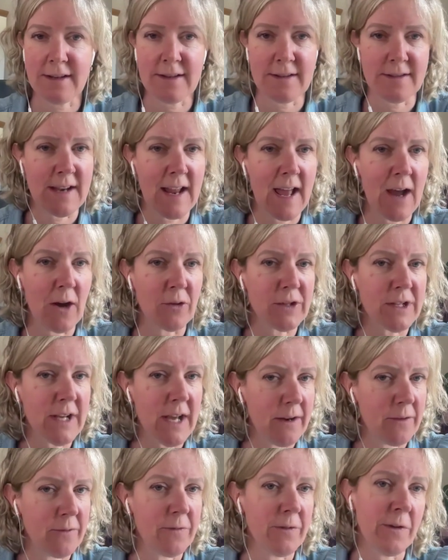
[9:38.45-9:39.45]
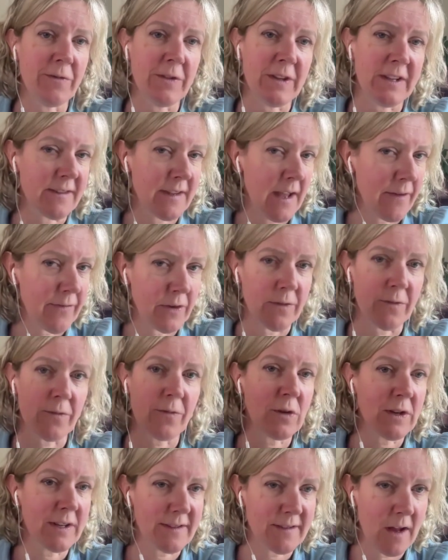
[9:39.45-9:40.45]
is now 10:57,
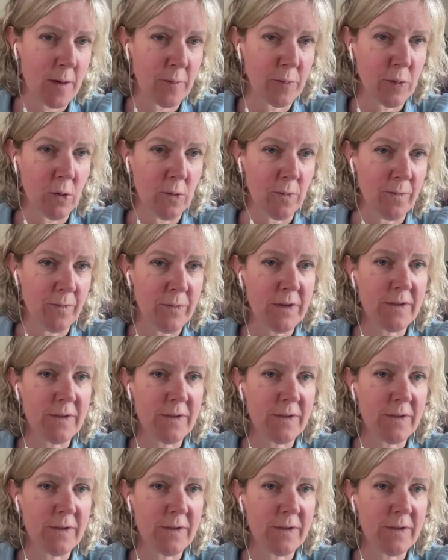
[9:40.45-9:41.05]
for example.